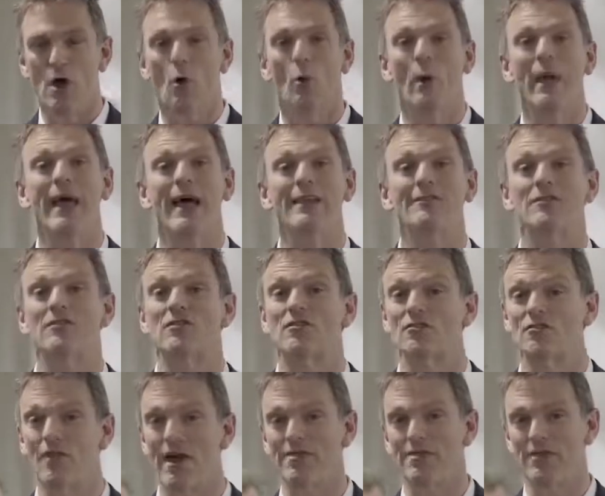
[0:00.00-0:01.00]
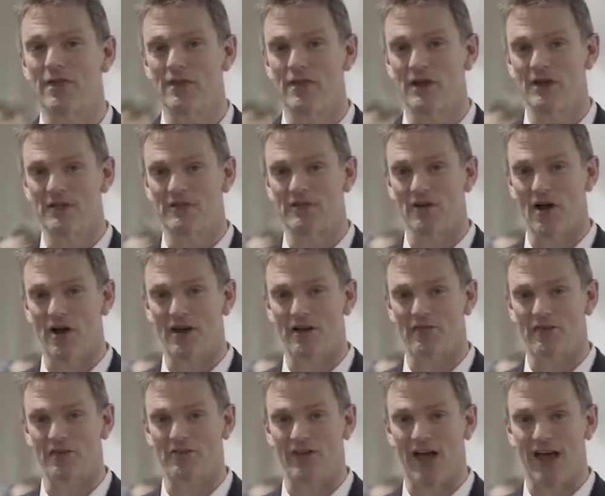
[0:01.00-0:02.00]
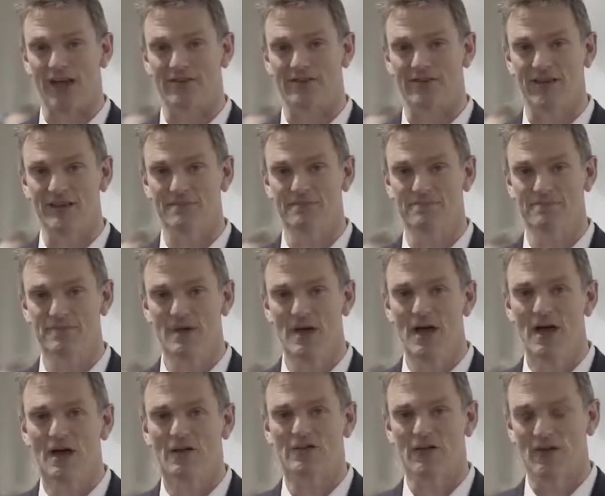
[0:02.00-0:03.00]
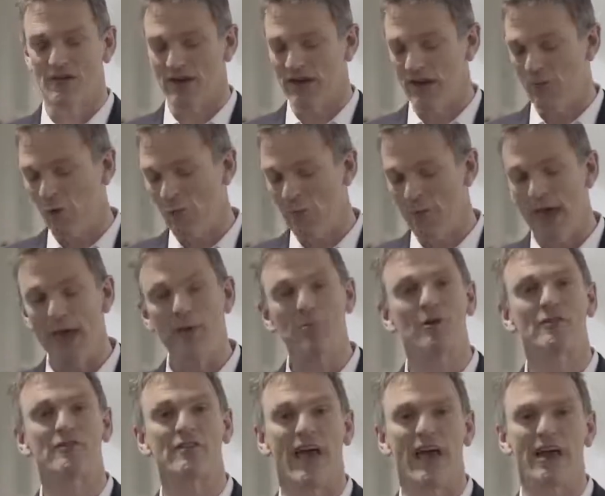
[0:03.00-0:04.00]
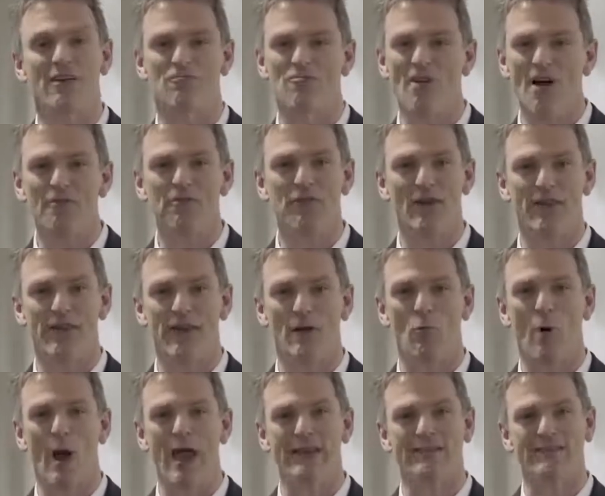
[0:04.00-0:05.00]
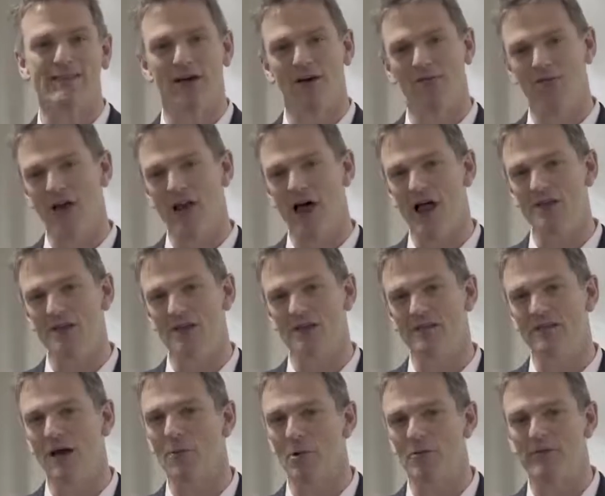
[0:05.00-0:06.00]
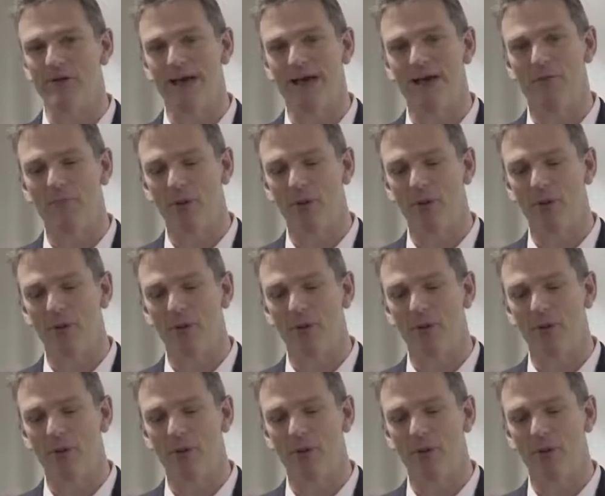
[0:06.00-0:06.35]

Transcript: We had to strengthen the design of the chassis so that it would be able to take roughly the weight of a London double-decker